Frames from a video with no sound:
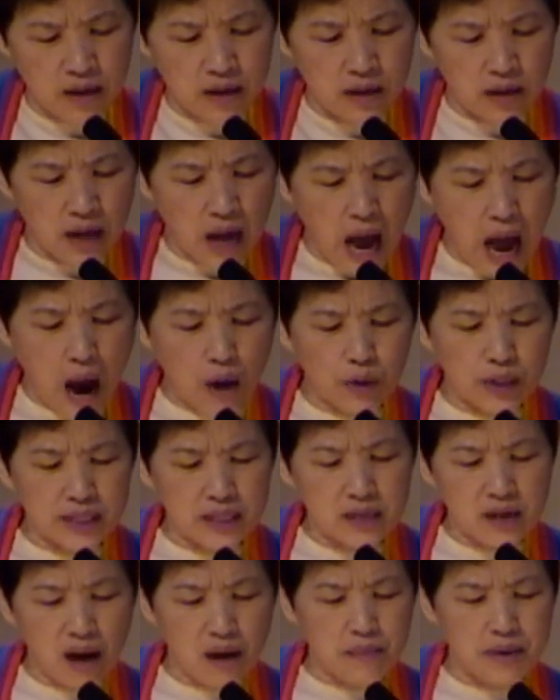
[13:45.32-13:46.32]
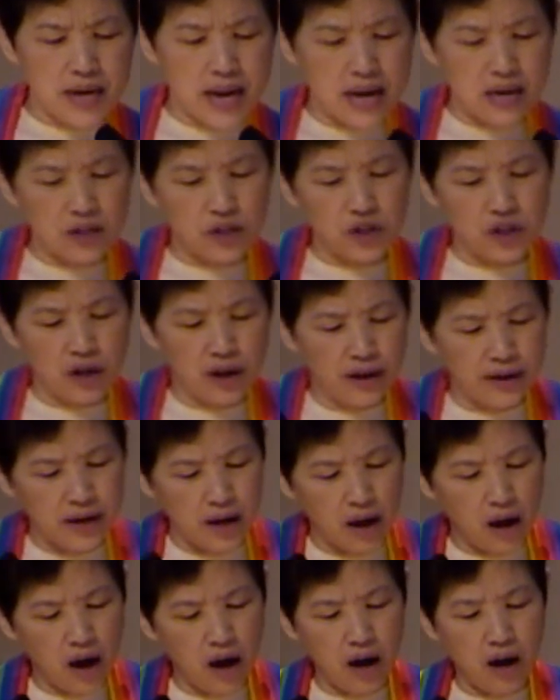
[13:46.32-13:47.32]
Our denomination
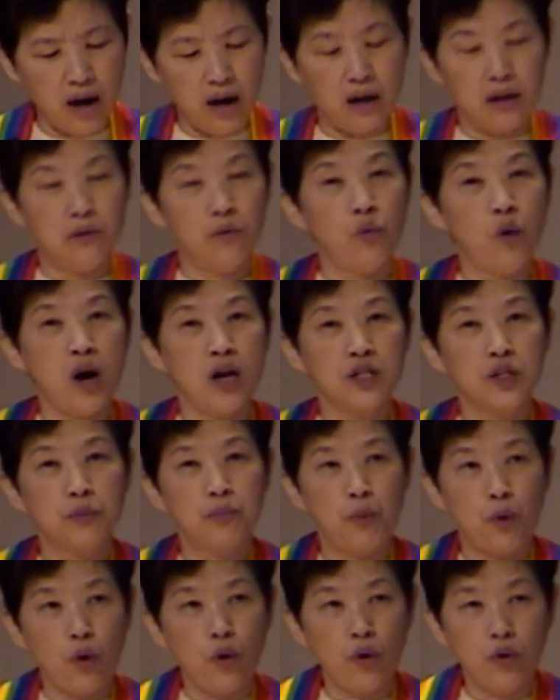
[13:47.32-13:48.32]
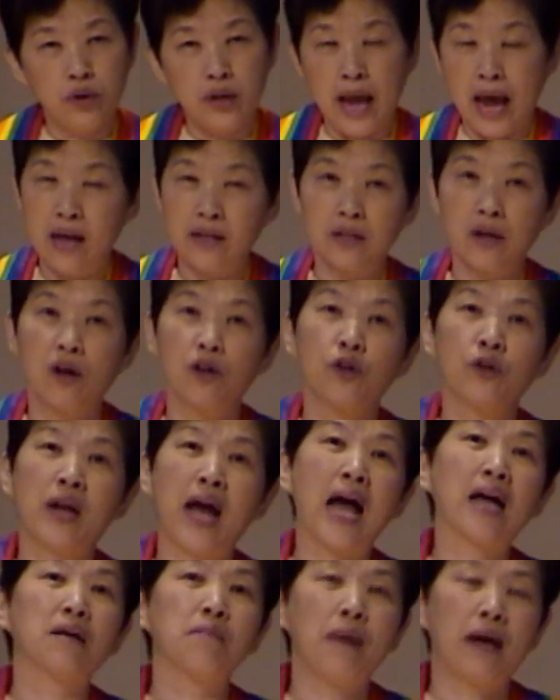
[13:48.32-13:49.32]
uh, was born as a
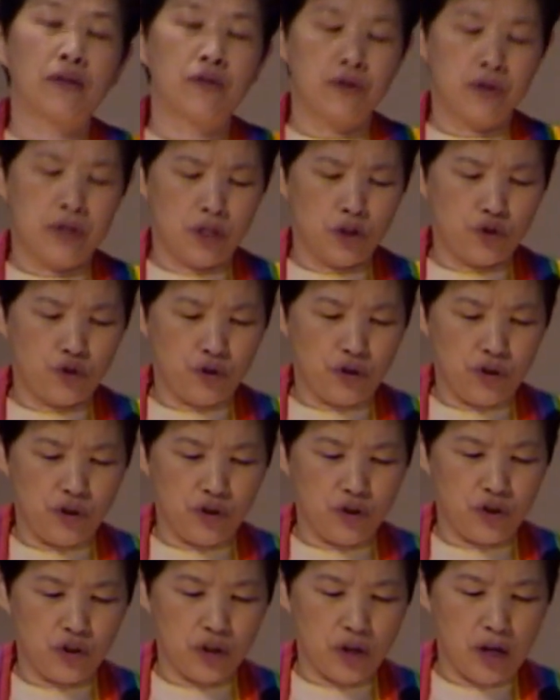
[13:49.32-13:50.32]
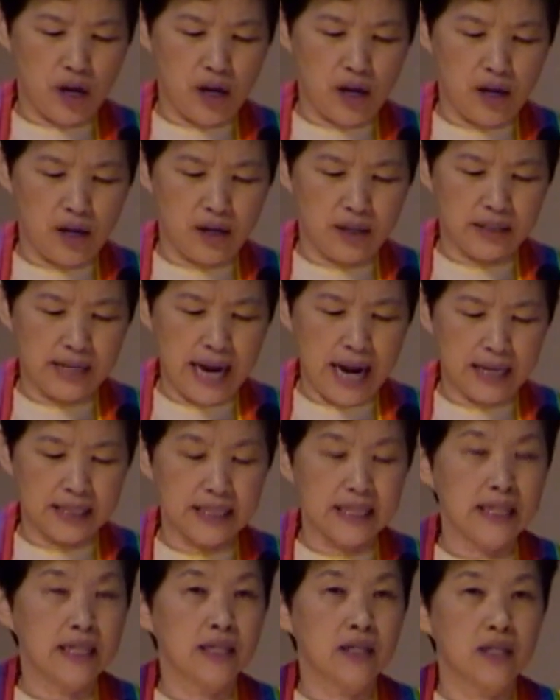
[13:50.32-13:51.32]
United Methodist Church, uh,
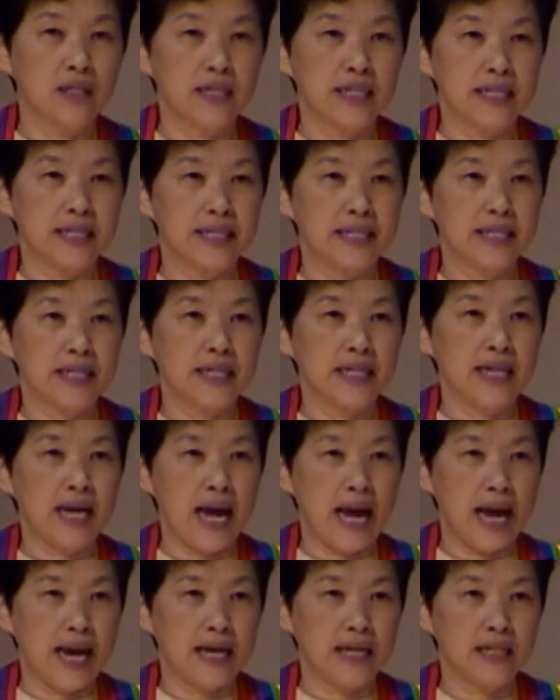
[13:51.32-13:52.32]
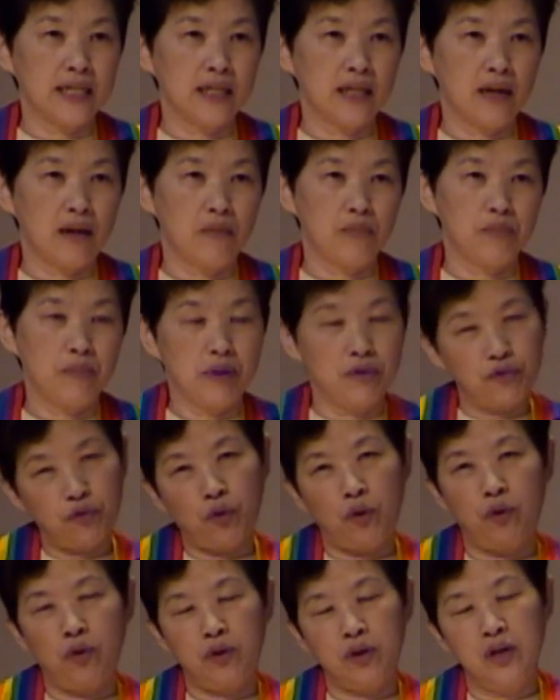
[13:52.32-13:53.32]
1968.
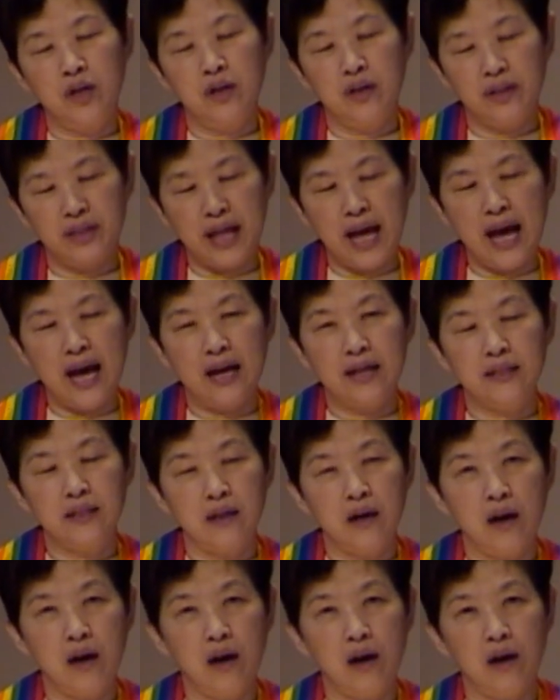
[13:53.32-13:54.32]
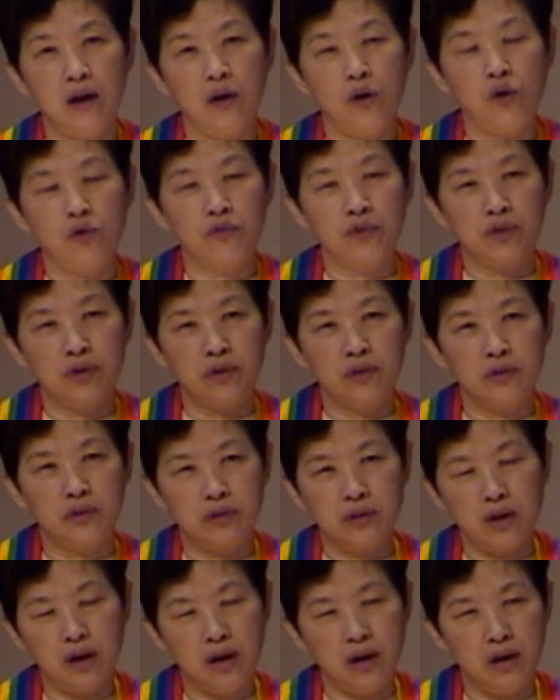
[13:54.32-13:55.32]
Before that, uh, over
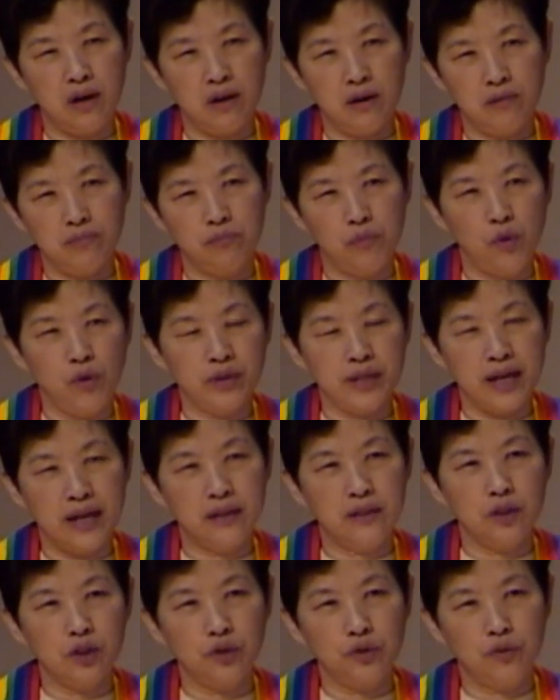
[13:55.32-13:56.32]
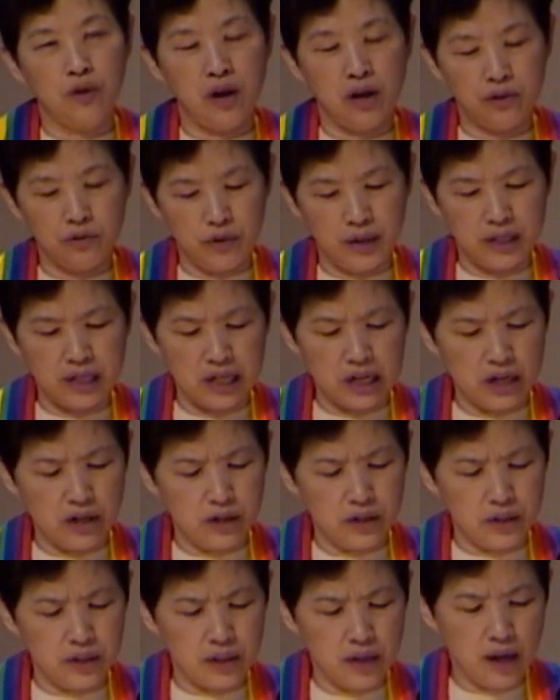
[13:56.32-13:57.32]
uh, more than 200
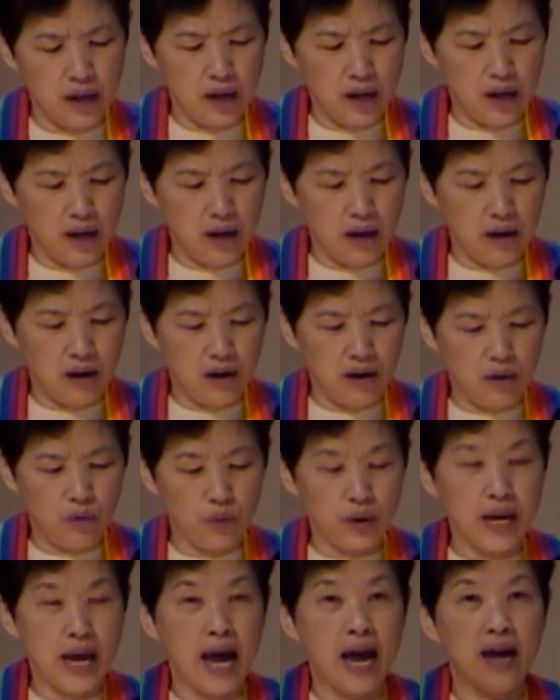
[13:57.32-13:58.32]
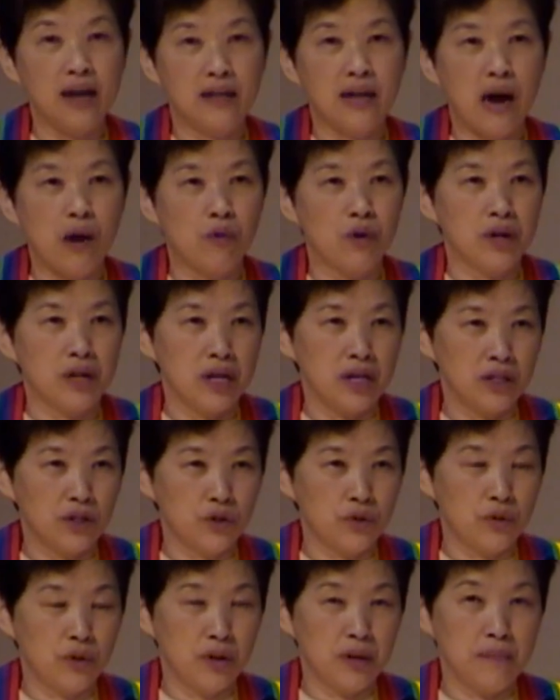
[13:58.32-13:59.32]
years, uh, we had our
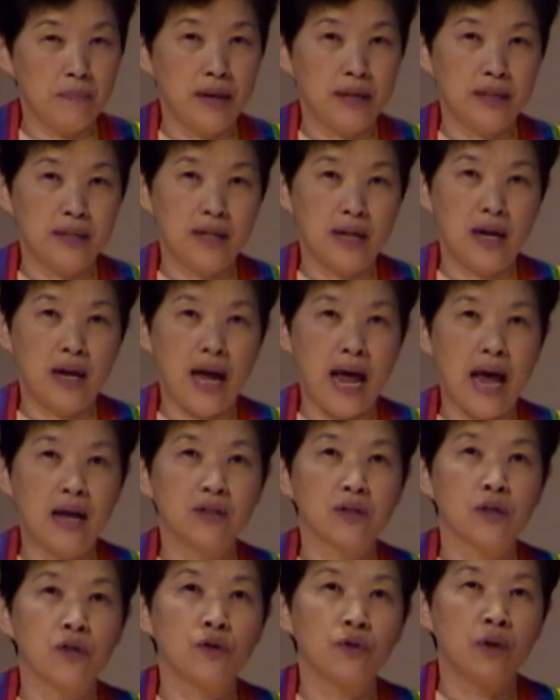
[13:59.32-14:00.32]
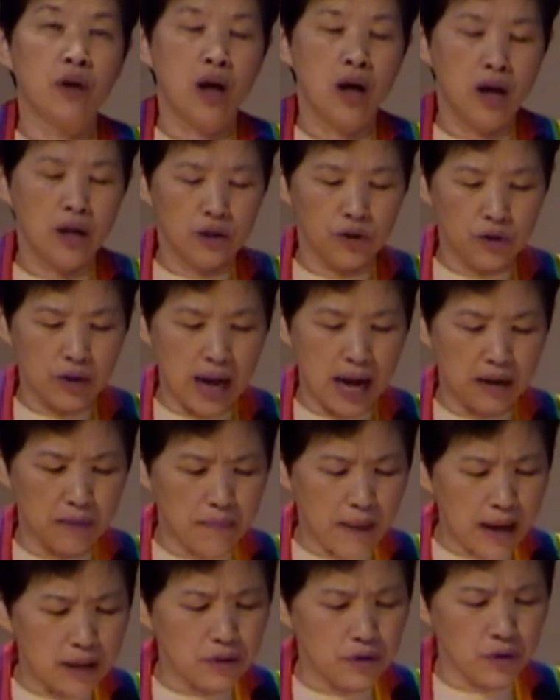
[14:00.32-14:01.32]
history. But uh, as a United
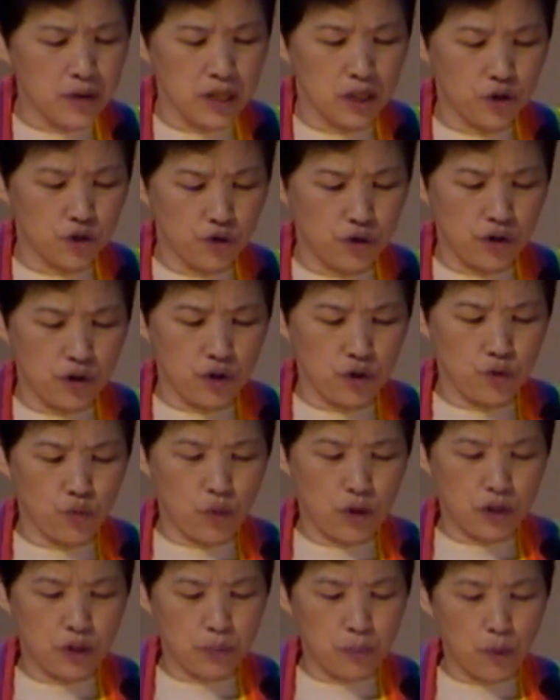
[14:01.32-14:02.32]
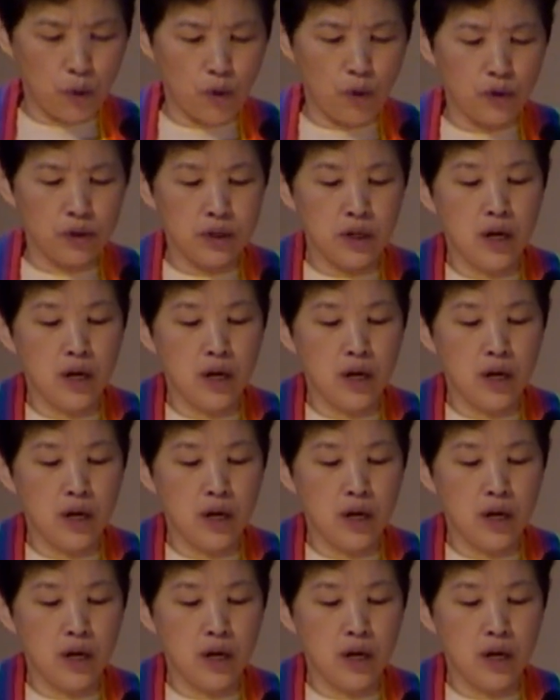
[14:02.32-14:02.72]
Methodist Church was born